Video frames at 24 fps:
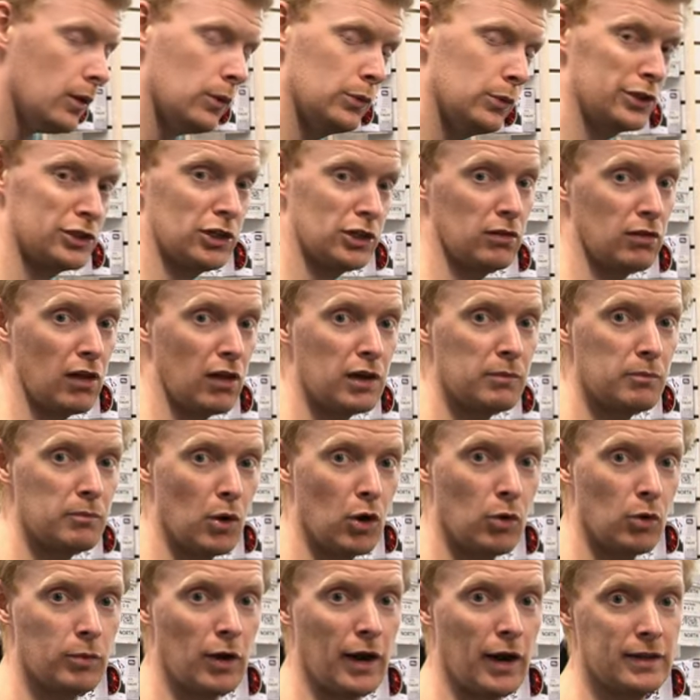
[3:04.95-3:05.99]
which a lot
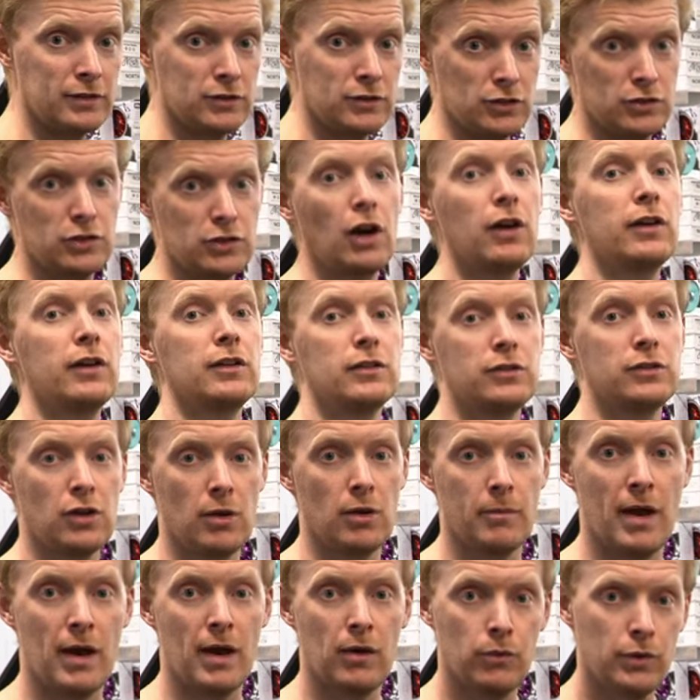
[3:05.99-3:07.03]
more brands are starting to
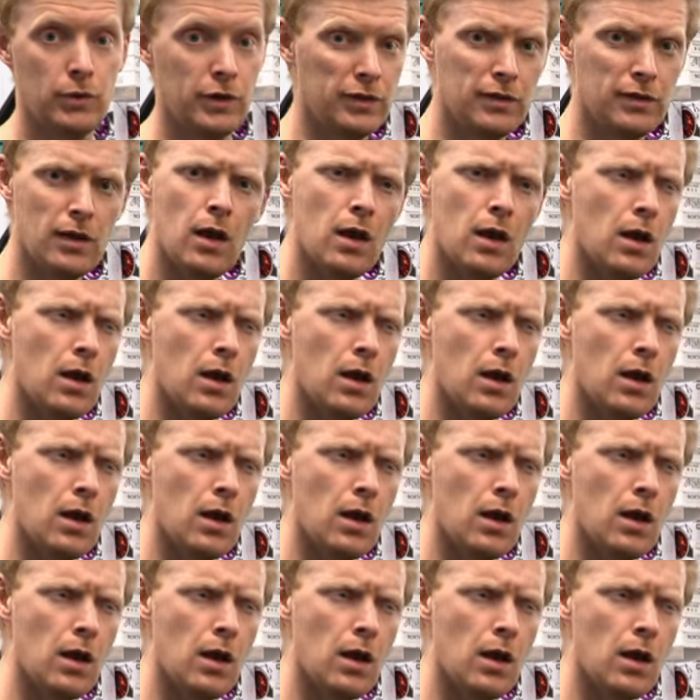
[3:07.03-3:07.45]
come out with.